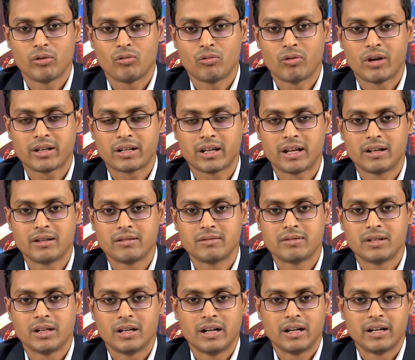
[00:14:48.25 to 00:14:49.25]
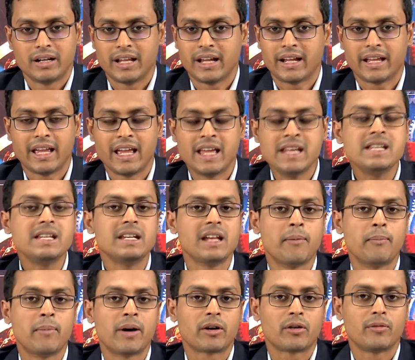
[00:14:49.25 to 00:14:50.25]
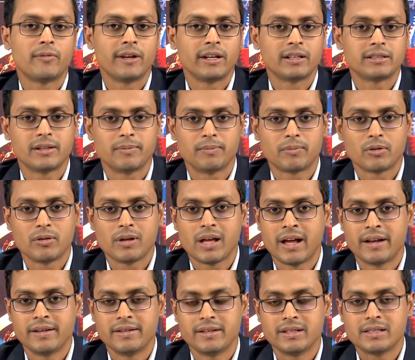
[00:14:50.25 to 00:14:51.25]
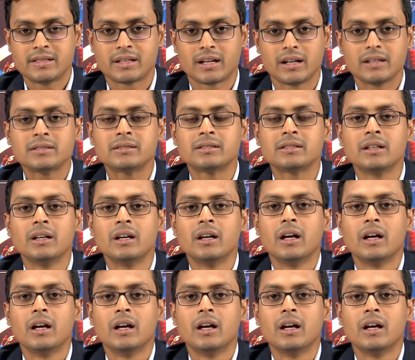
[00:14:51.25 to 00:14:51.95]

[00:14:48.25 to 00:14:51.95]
One can take any number of examples and discuss